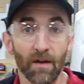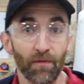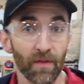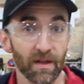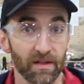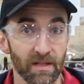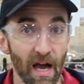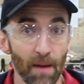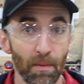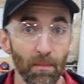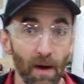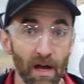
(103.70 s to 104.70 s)
Now for the
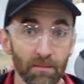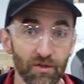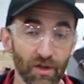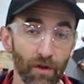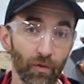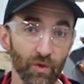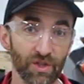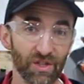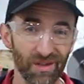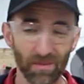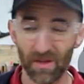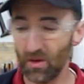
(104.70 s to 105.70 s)
top and bottom shelf, we're
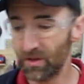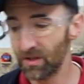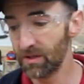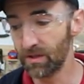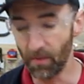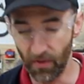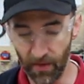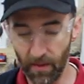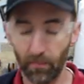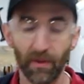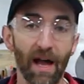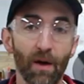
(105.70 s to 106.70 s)
just gonna be using some
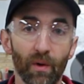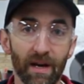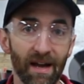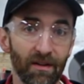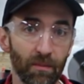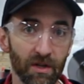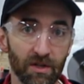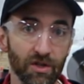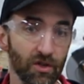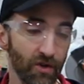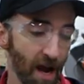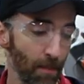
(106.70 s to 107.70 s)
thin plywood. I had a bunch
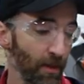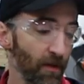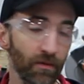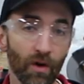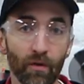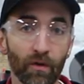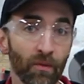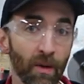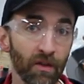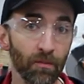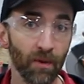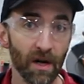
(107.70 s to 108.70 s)
of scrap left over
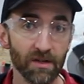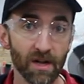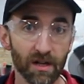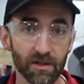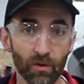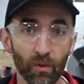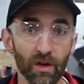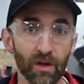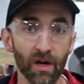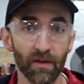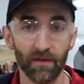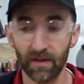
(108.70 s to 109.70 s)
from other projects, so we're
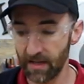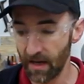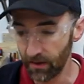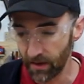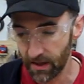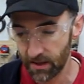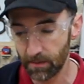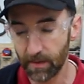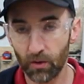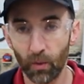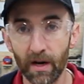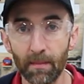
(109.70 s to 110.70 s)
gonna cut this down. It needs to
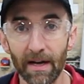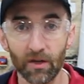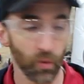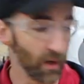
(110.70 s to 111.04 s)
be 20 by